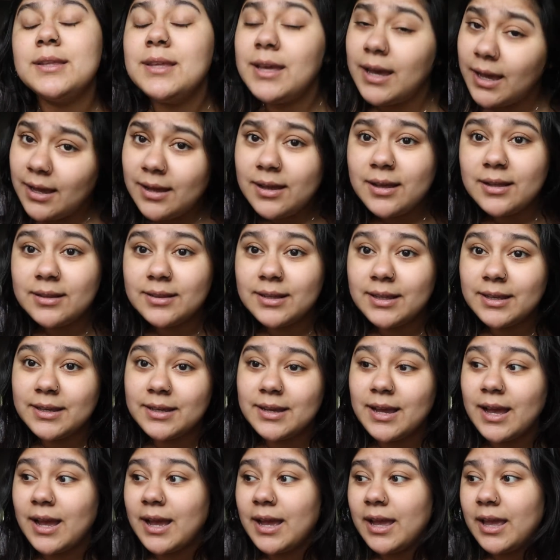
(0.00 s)
yeah,
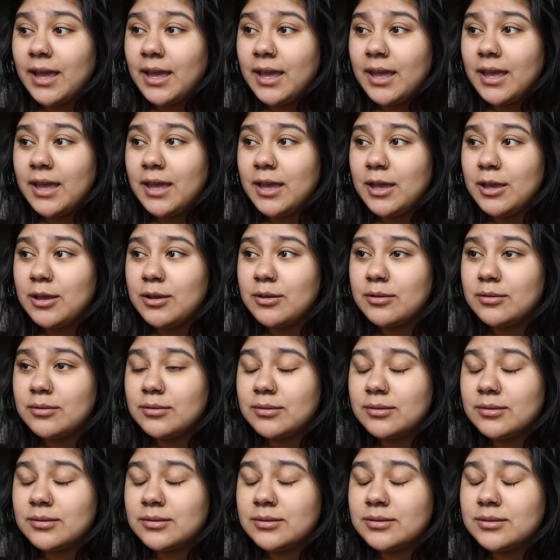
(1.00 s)
like I
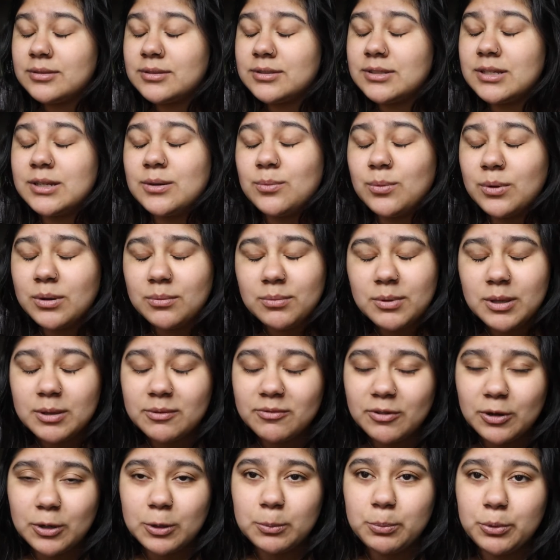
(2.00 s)
didn't want to be
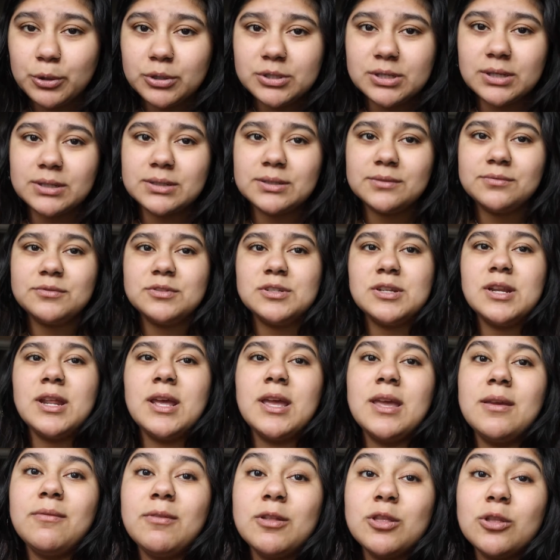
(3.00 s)
very productive today
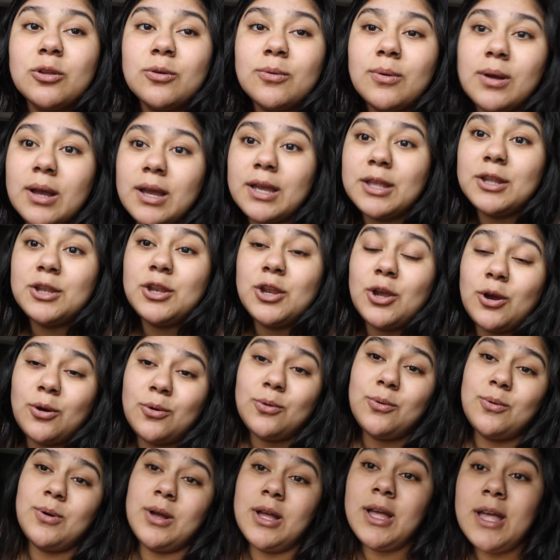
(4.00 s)
even though I
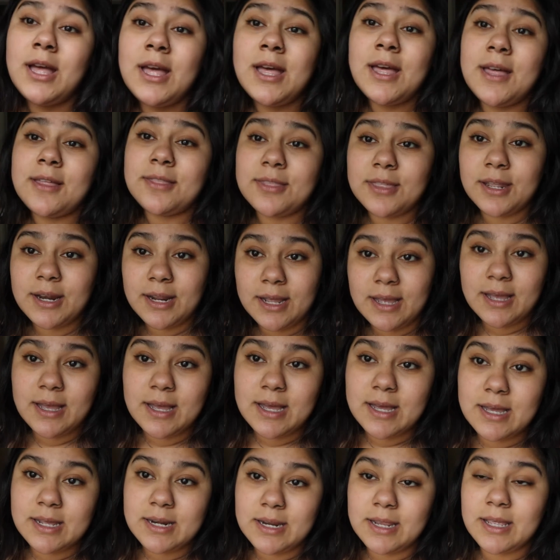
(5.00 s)
know that I
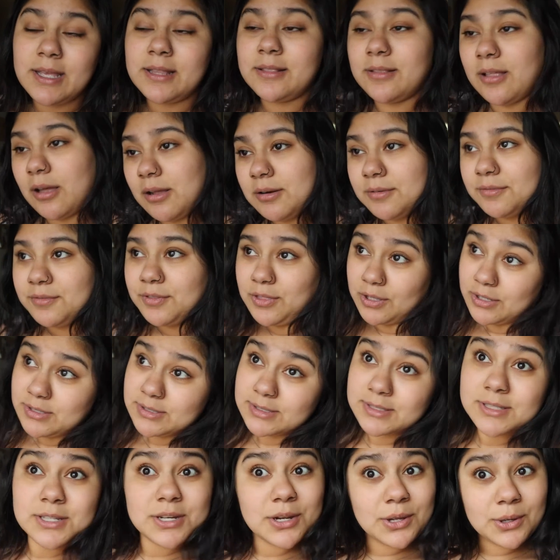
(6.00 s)
had a lot of
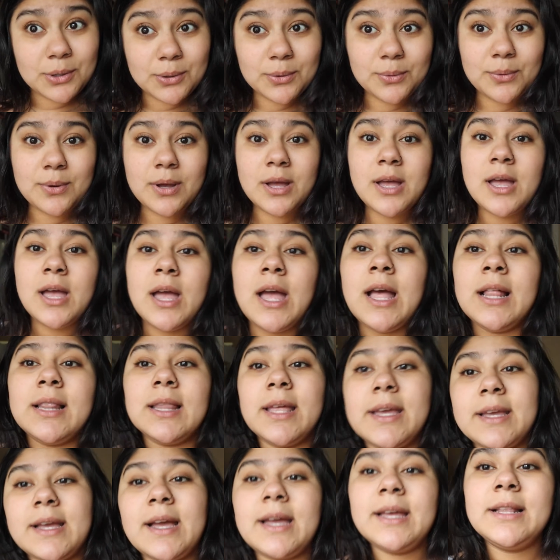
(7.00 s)
things to do.
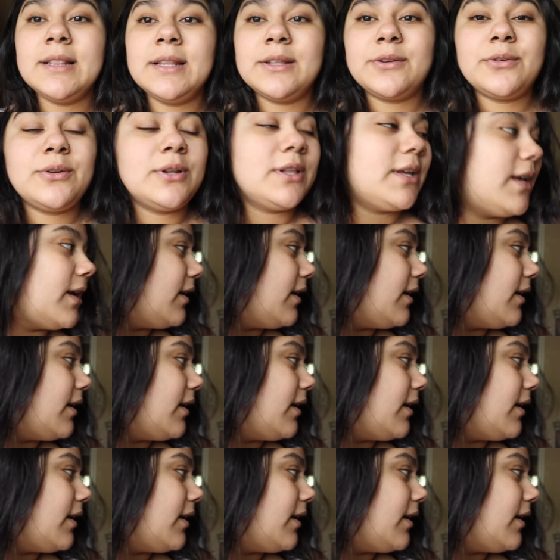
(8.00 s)
Like I literally